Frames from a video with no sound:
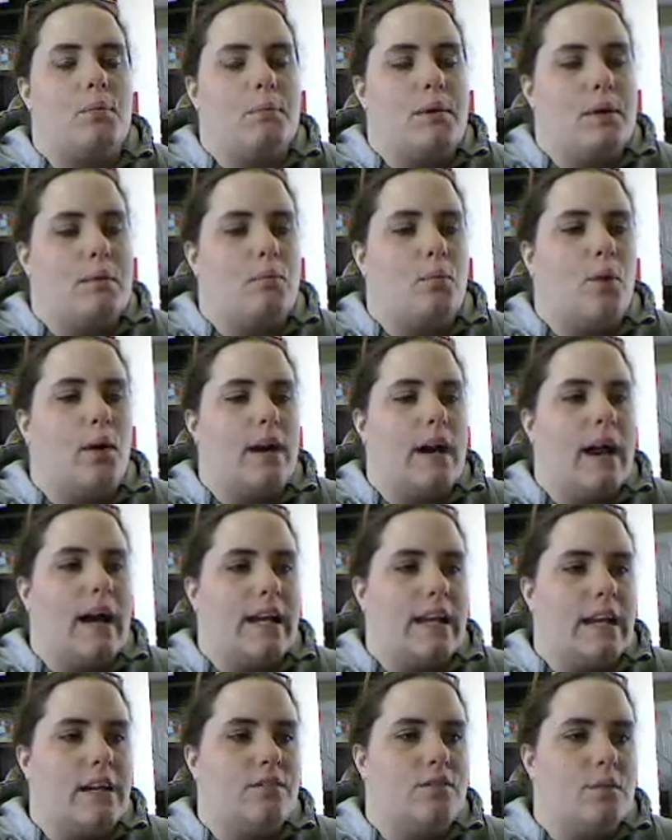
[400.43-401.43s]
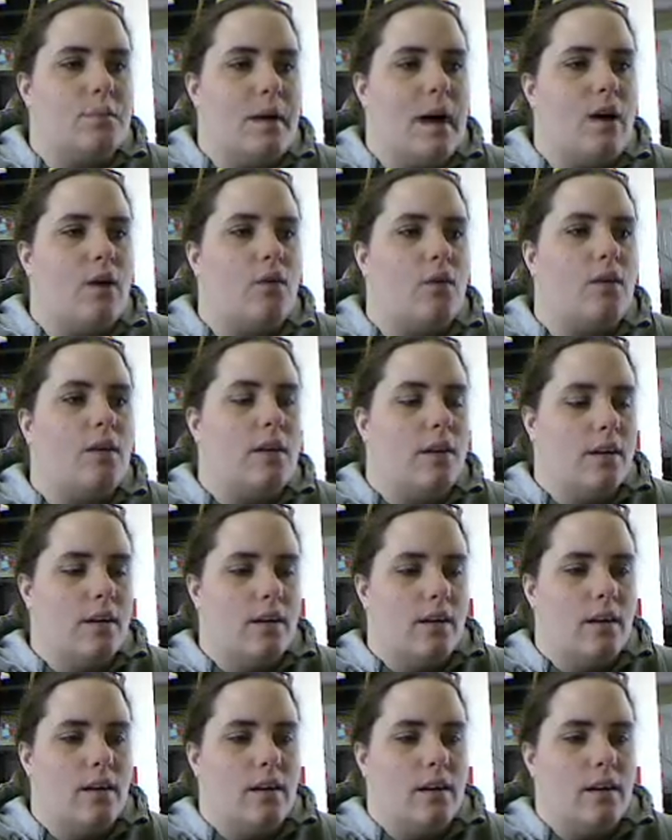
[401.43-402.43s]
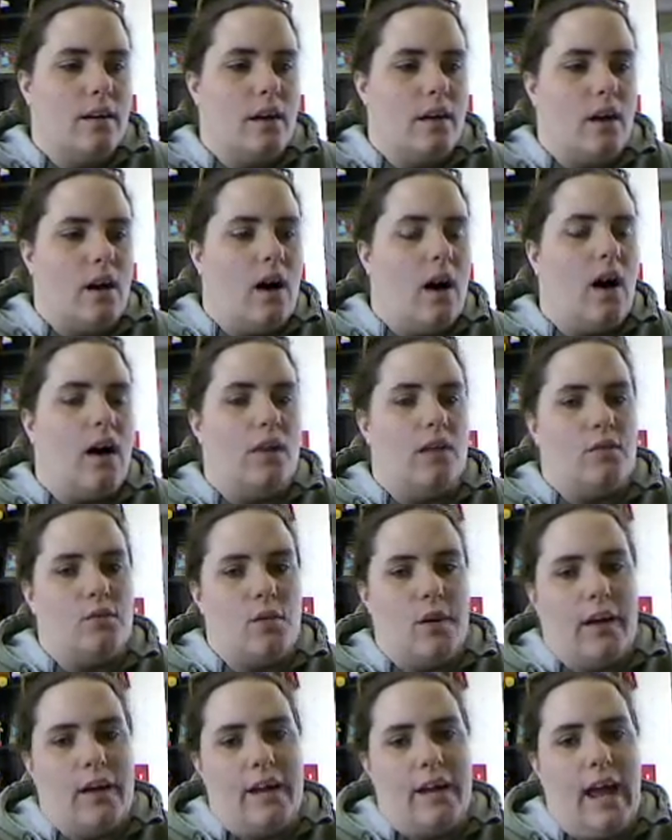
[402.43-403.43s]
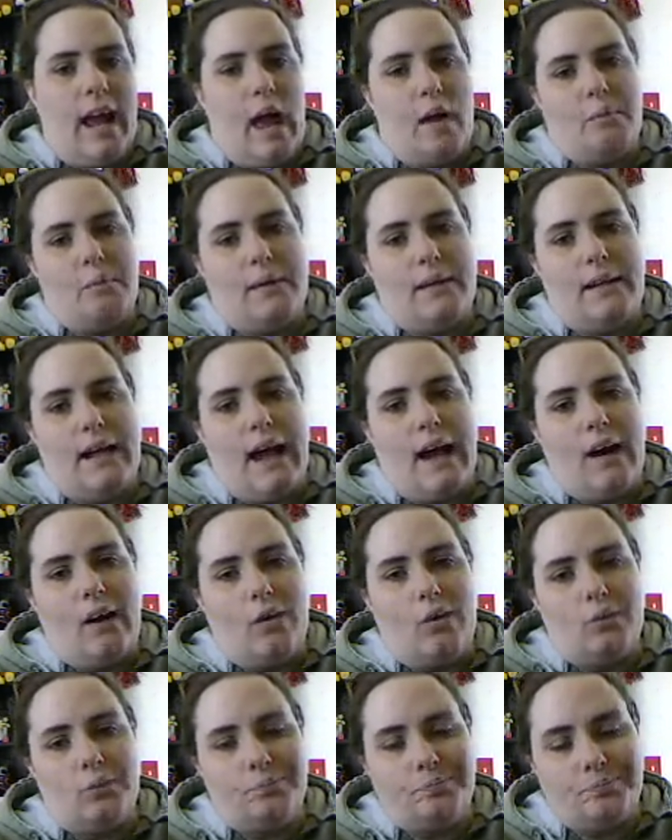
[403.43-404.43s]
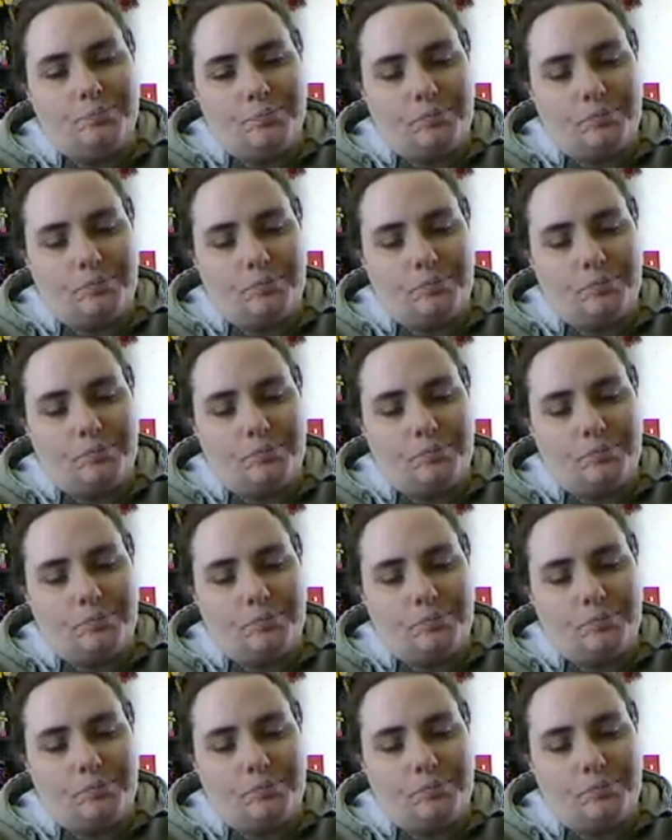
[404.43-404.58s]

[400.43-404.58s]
be more naive about all of what had happened now,